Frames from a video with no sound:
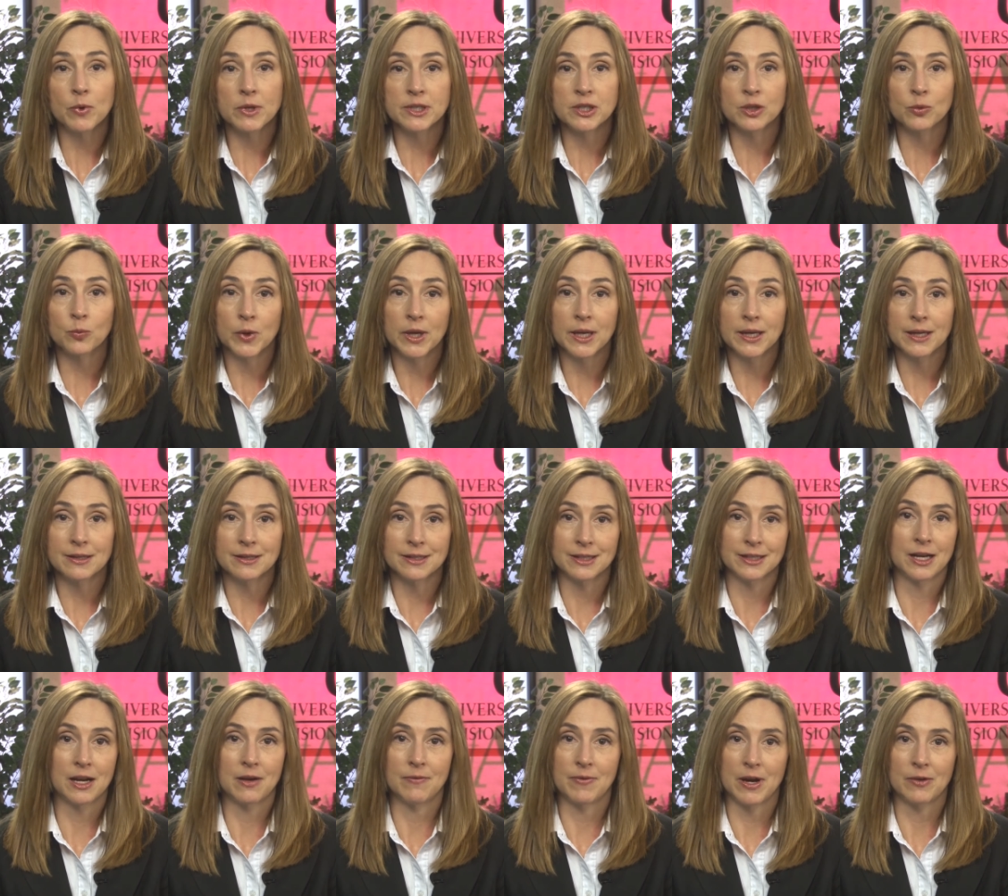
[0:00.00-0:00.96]
once a week
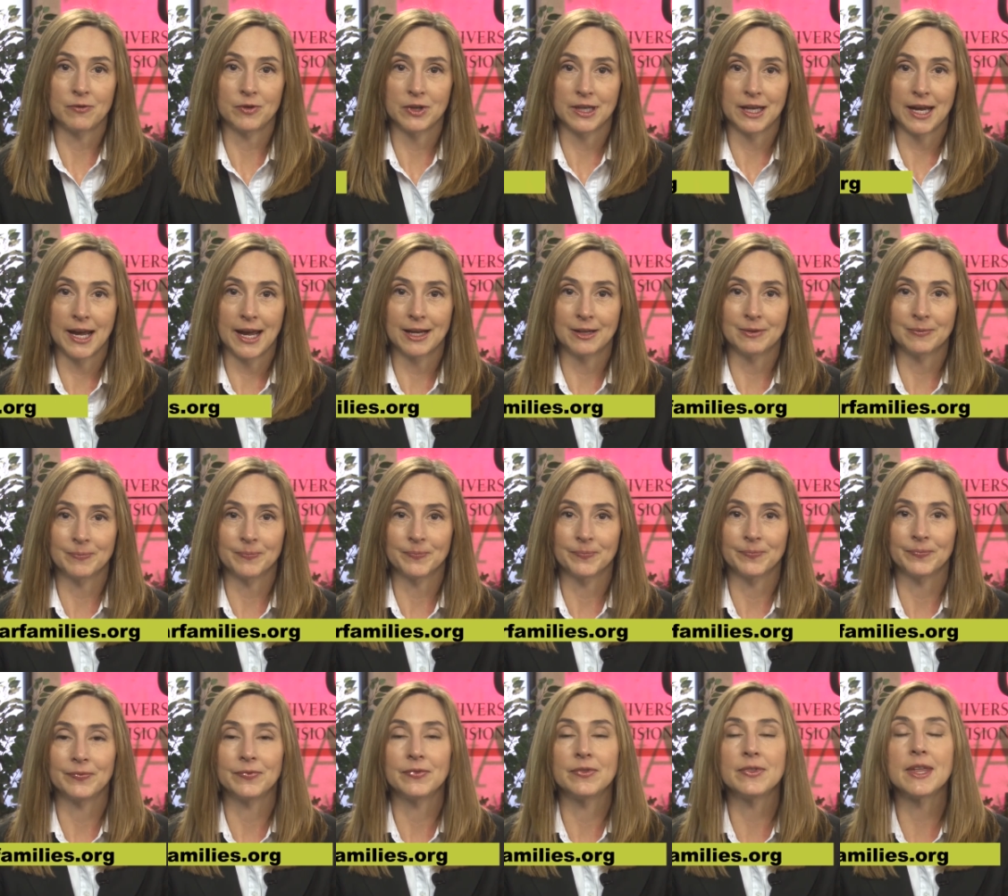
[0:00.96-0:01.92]
instead of every day.
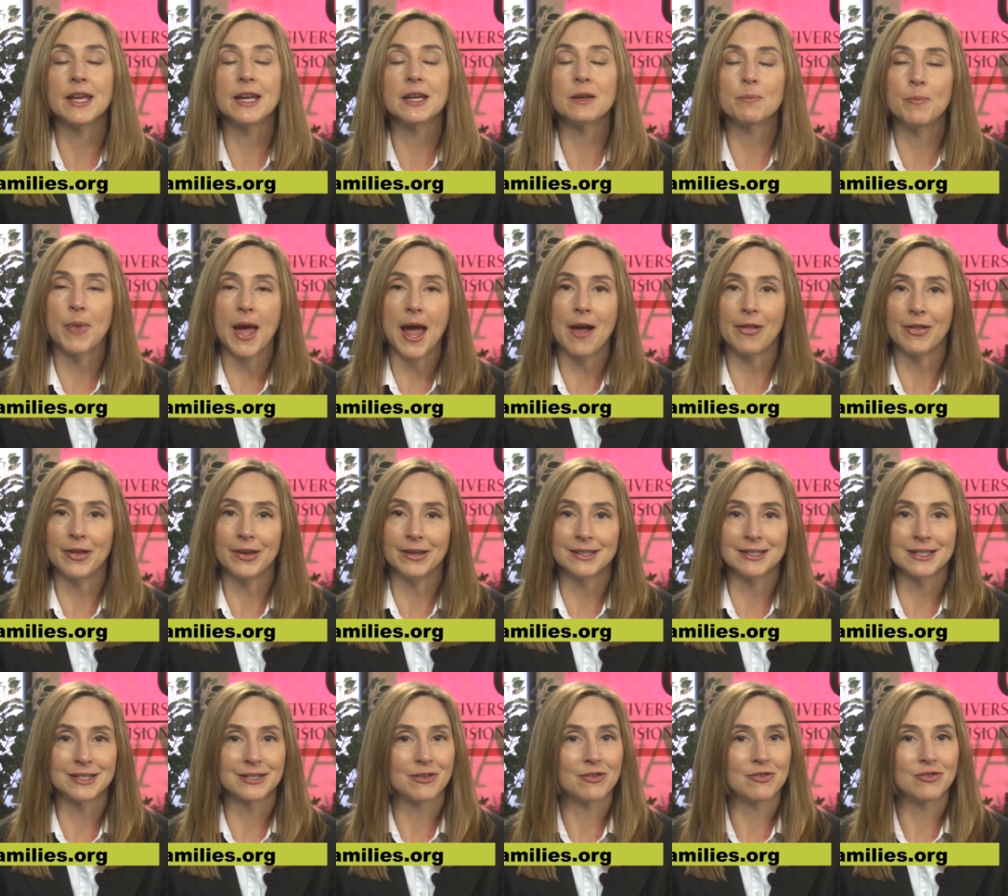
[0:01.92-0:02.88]
Think
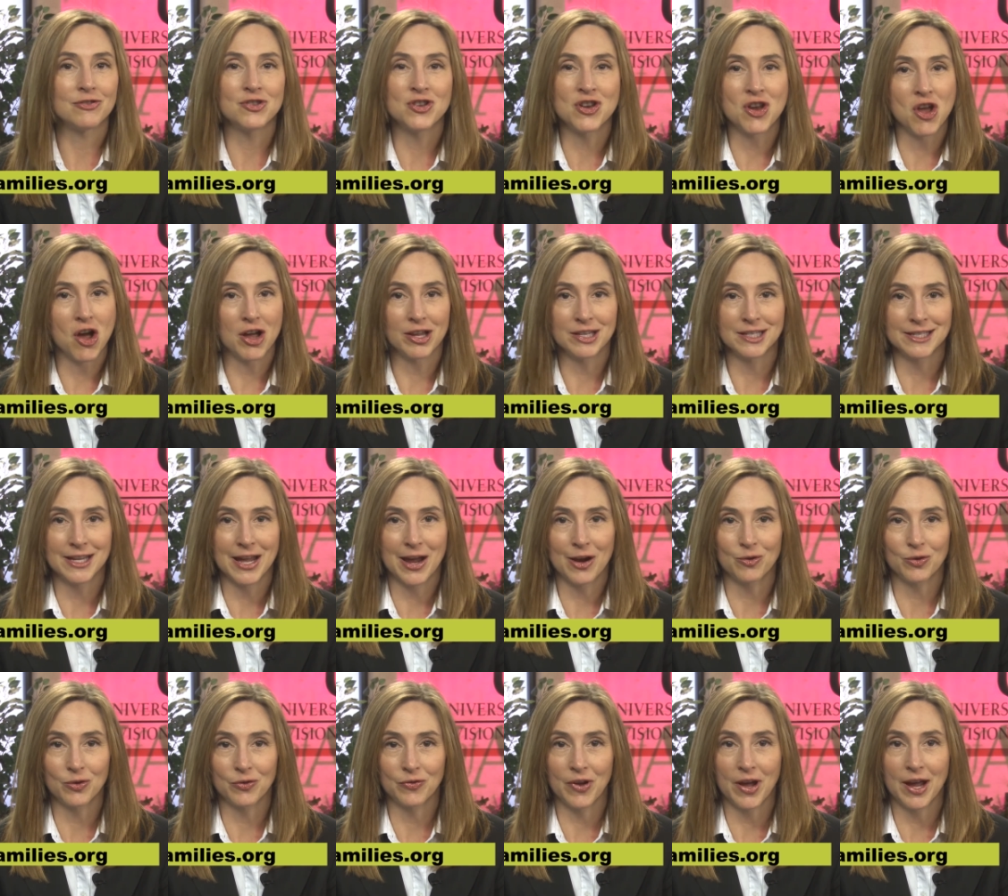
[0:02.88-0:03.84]
balance, not
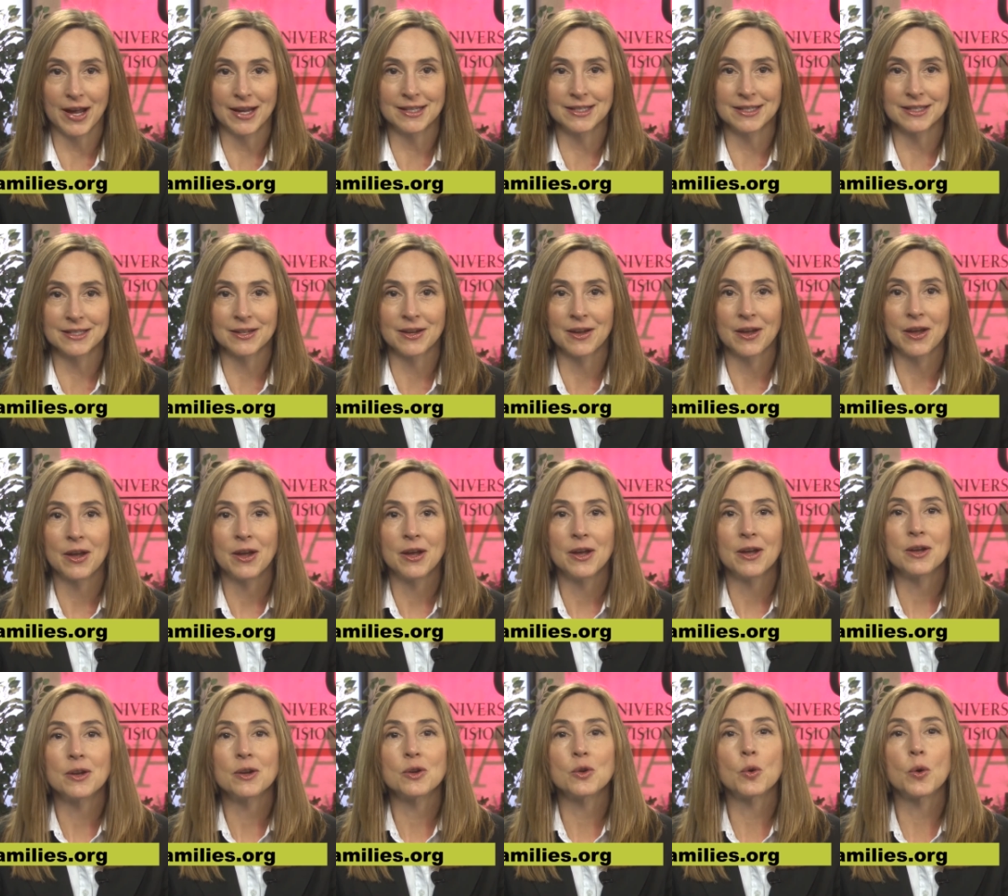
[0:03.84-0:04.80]
sacrifice.
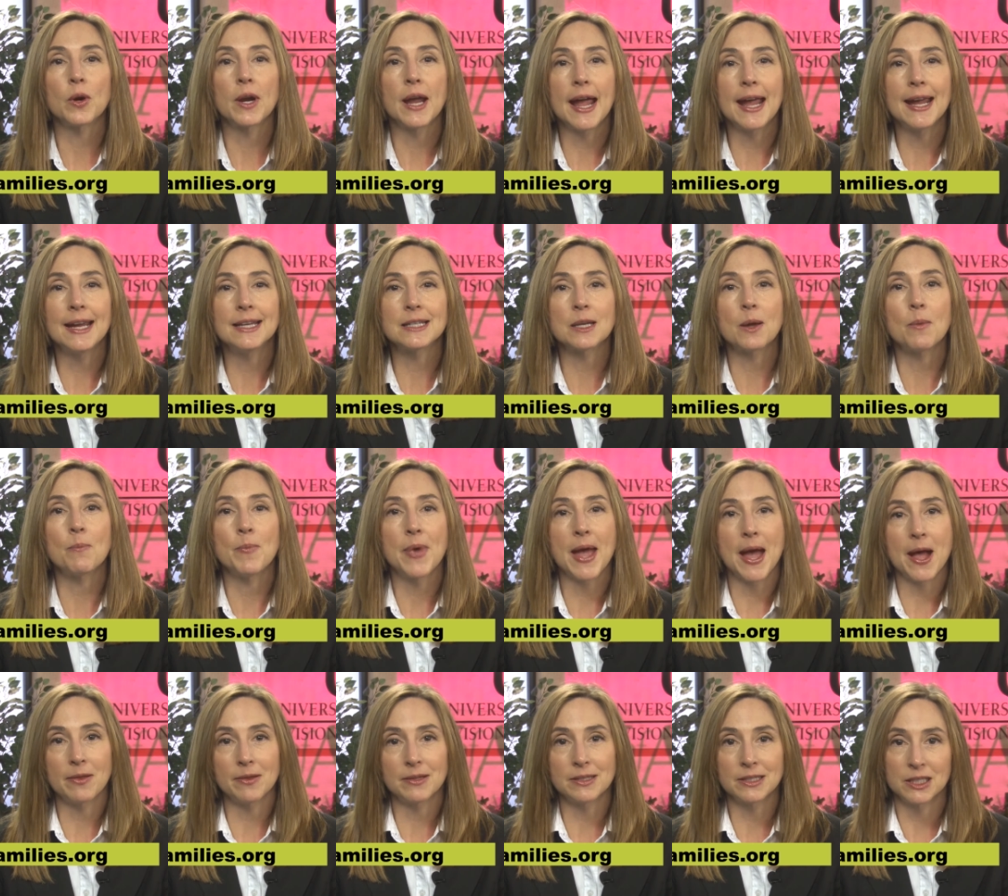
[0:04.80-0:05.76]
Create
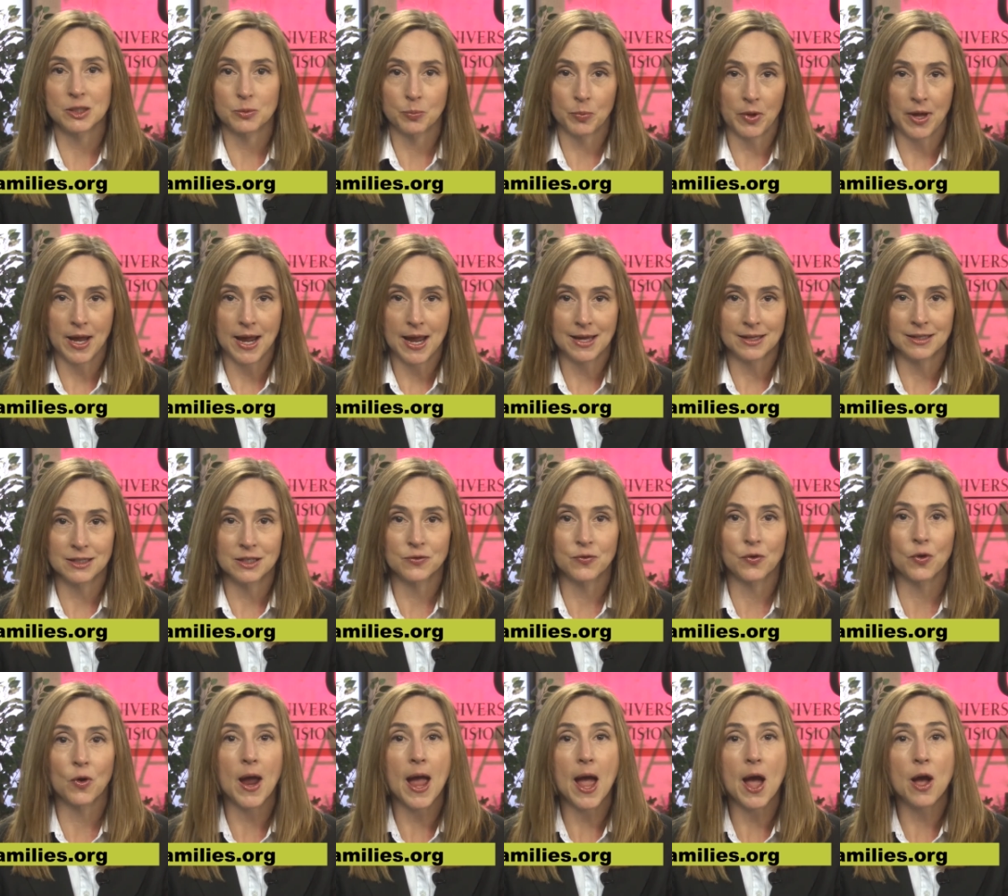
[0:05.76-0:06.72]
balanced plans
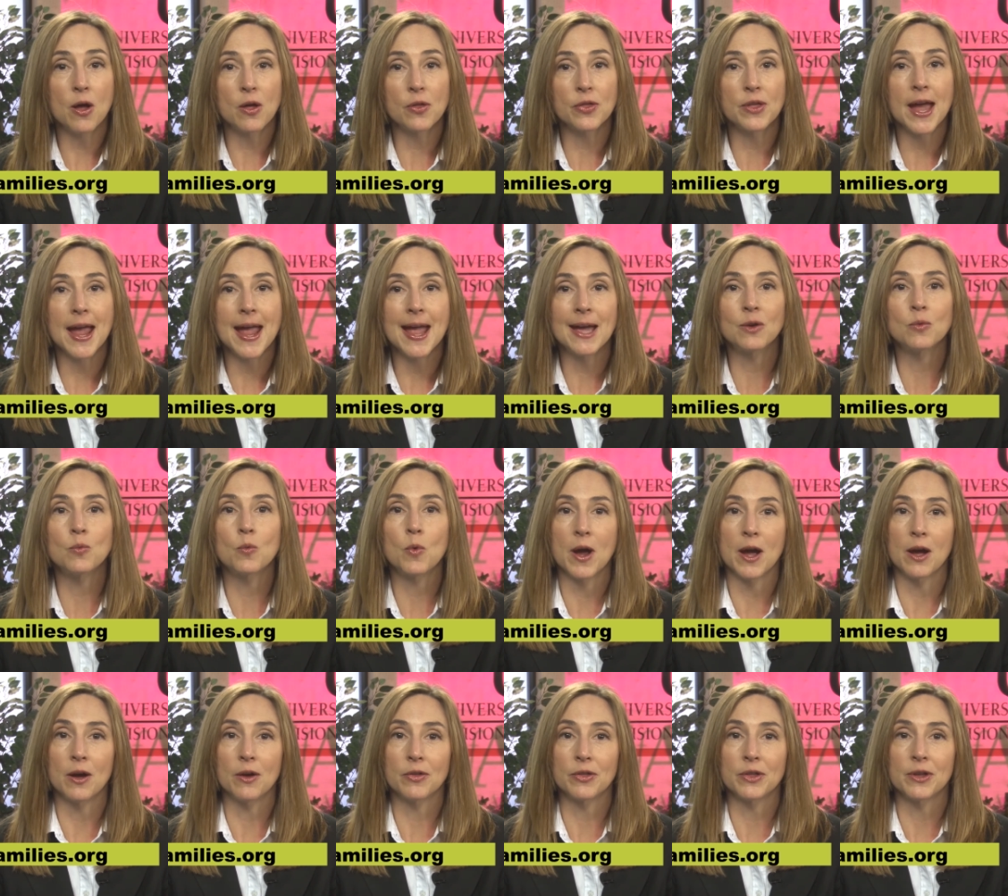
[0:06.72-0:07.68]
for health and
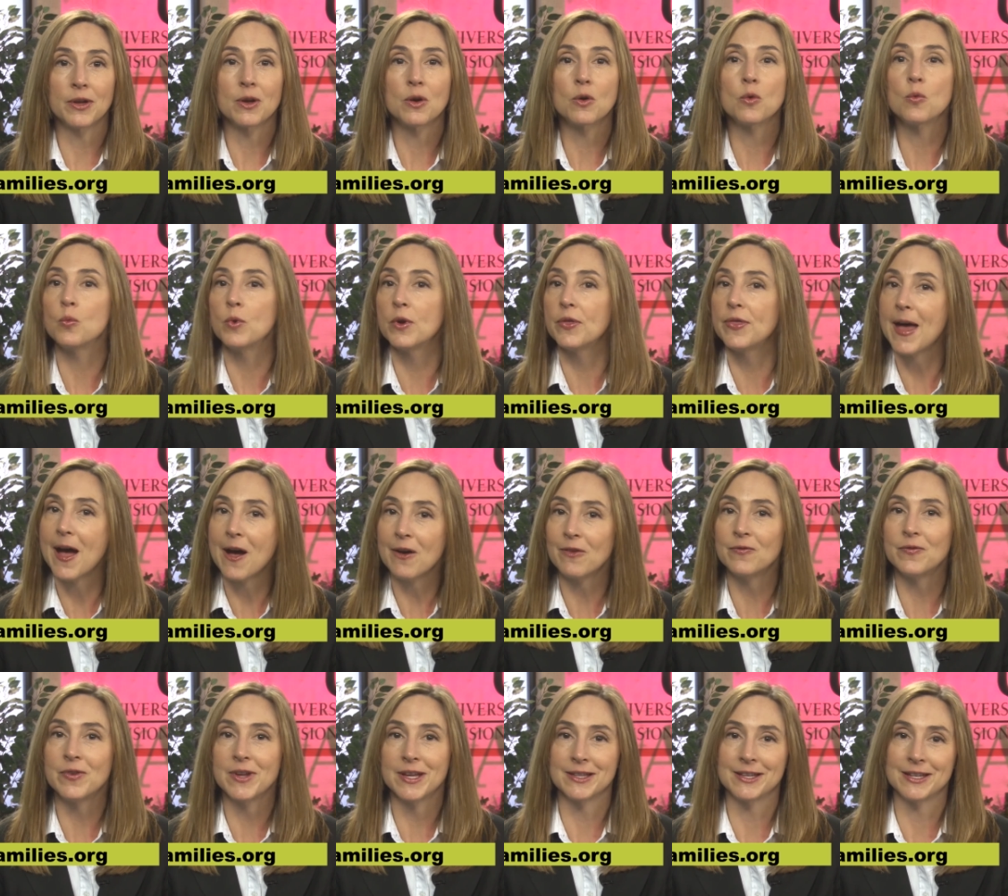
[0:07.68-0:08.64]
wealth
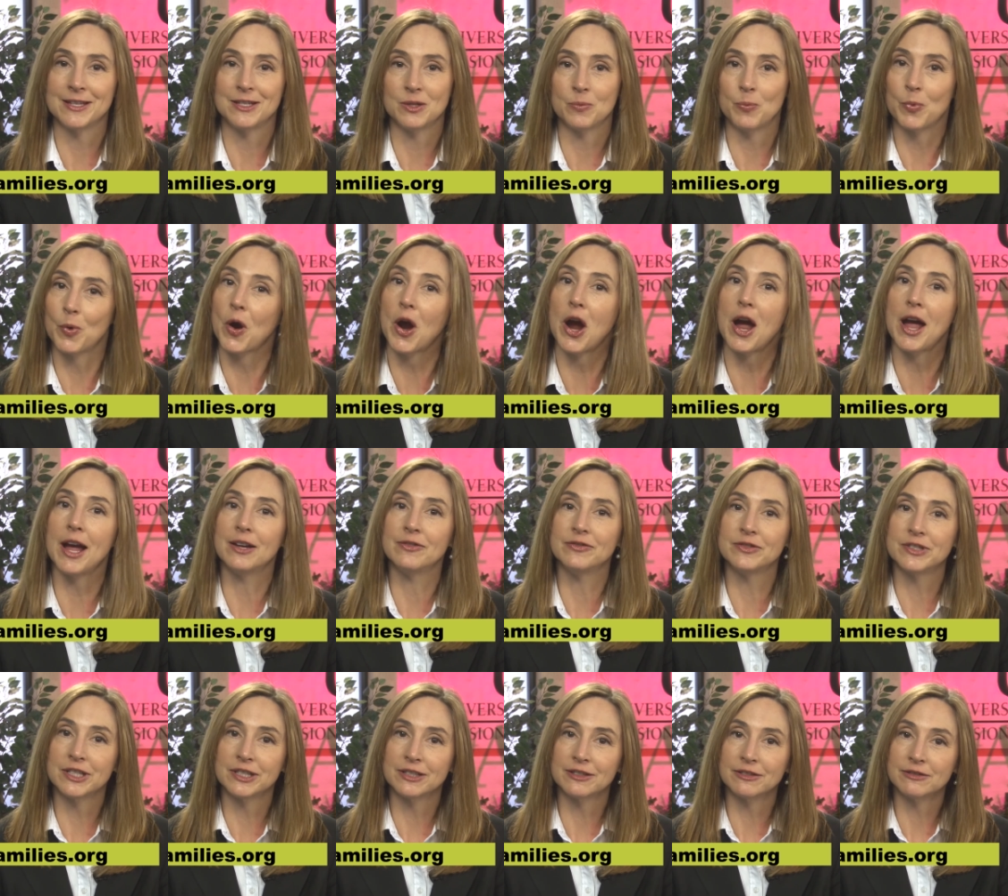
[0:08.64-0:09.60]
without feeling
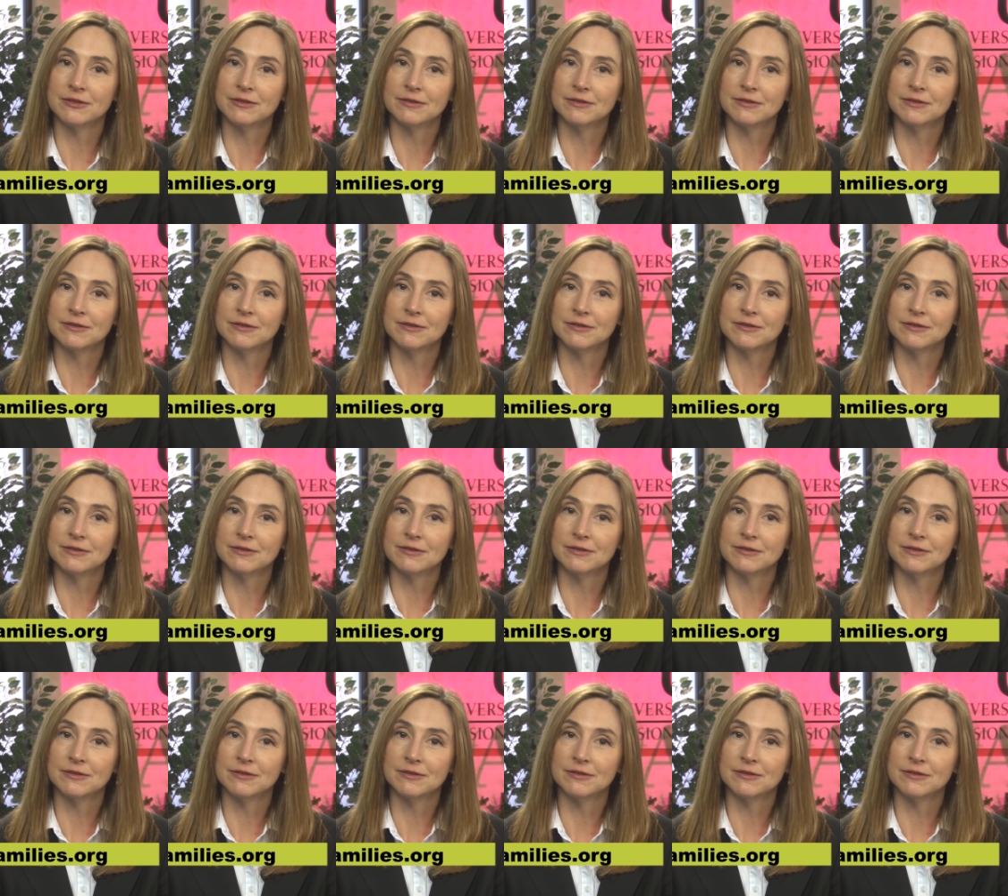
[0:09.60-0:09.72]
deprived.